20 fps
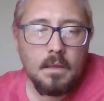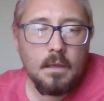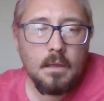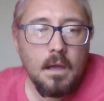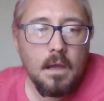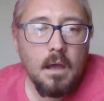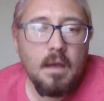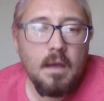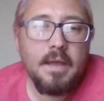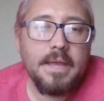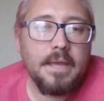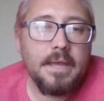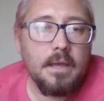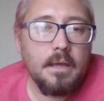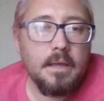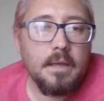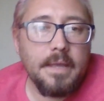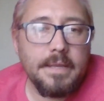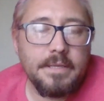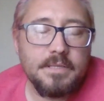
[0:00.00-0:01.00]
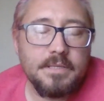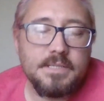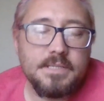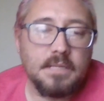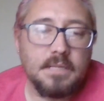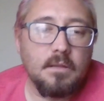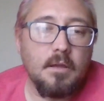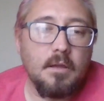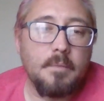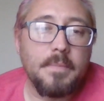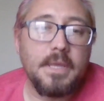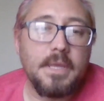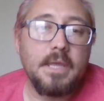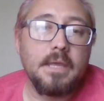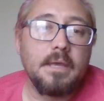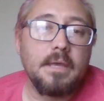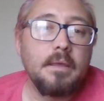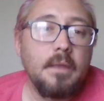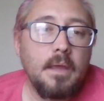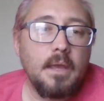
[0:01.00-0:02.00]
Hi, Editing Limey
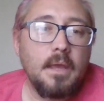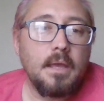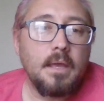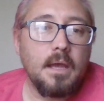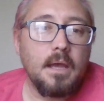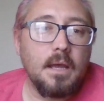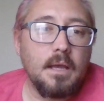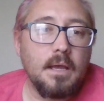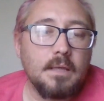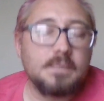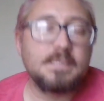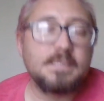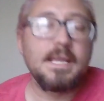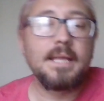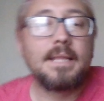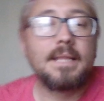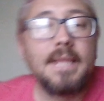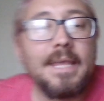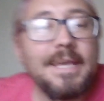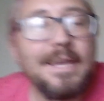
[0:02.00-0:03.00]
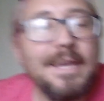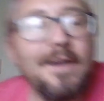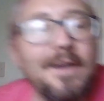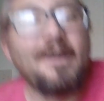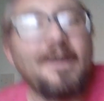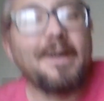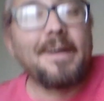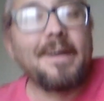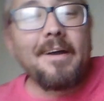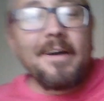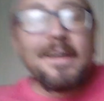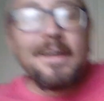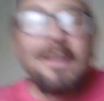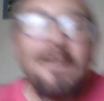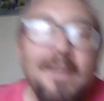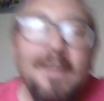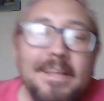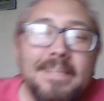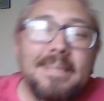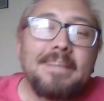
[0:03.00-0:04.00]
here. Sadly,
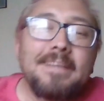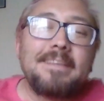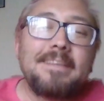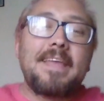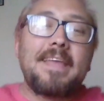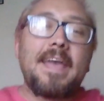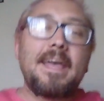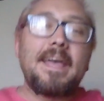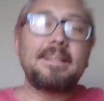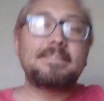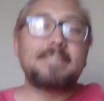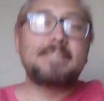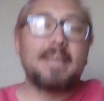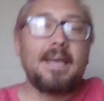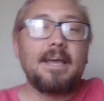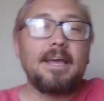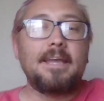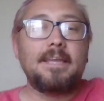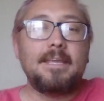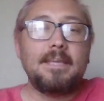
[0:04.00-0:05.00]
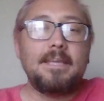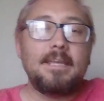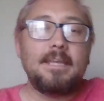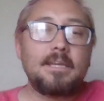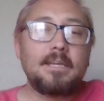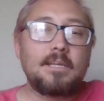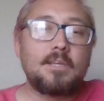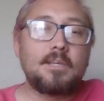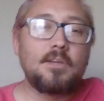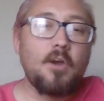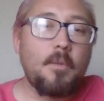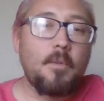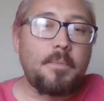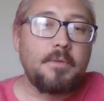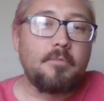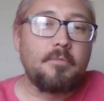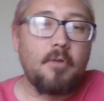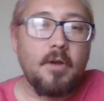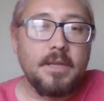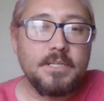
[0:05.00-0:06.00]
I did get a
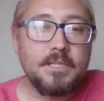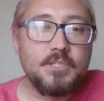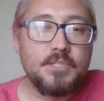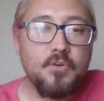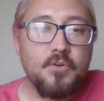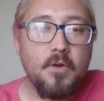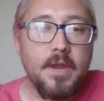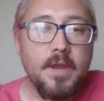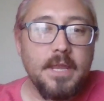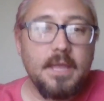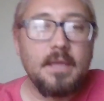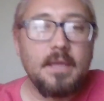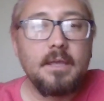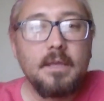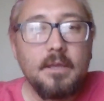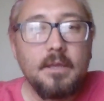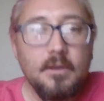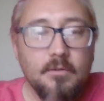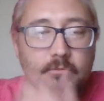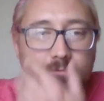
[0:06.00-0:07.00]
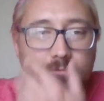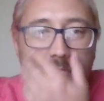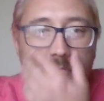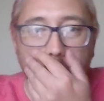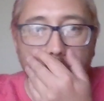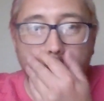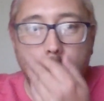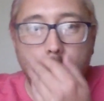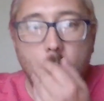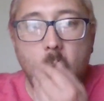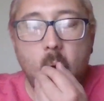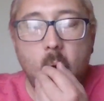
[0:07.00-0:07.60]
copyright strike for